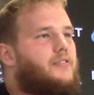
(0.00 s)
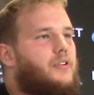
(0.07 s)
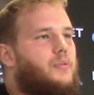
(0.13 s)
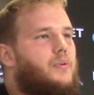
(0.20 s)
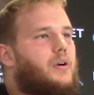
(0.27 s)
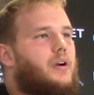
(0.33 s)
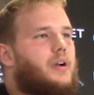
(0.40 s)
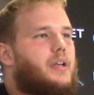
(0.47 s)

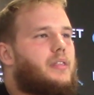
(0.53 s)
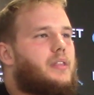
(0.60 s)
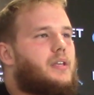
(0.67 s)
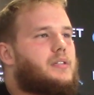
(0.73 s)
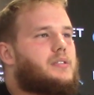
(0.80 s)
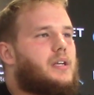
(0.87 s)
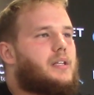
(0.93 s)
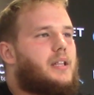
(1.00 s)
footwork and
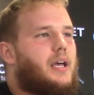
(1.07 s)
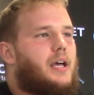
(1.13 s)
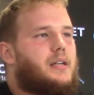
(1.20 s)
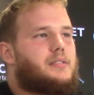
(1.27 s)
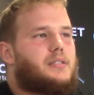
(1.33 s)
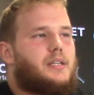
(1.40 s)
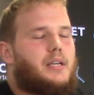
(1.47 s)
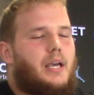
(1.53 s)
things like that
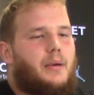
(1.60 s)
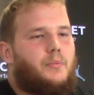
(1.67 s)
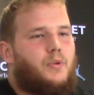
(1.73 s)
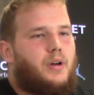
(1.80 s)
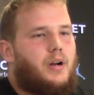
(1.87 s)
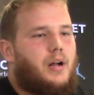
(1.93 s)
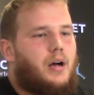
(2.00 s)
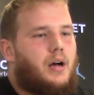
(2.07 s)
as the game
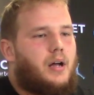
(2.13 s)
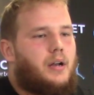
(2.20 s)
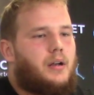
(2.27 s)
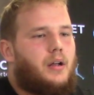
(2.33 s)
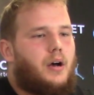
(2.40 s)
went on.